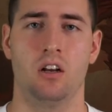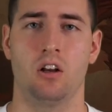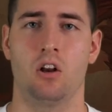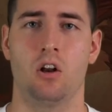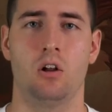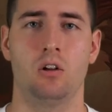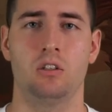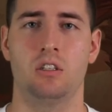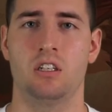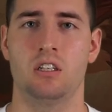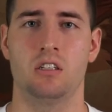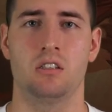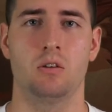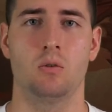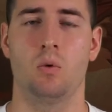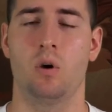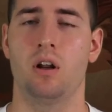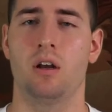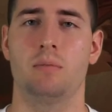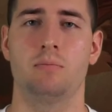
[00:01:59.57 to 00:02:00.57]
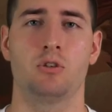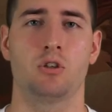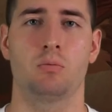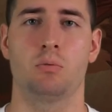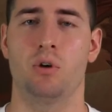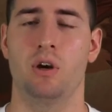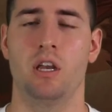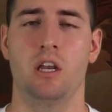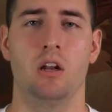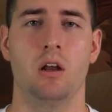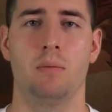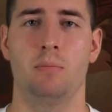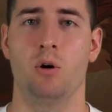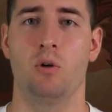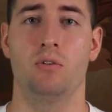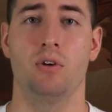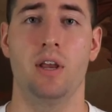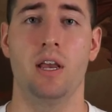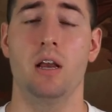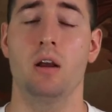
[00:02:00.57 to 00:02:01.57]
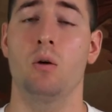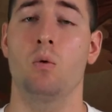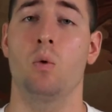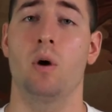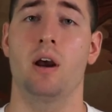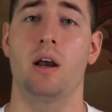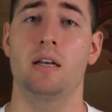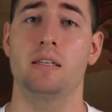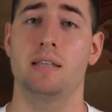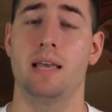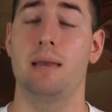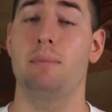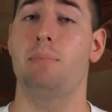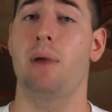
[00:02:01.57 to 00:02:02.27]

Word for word: cultists and what up springing up over here, whereas a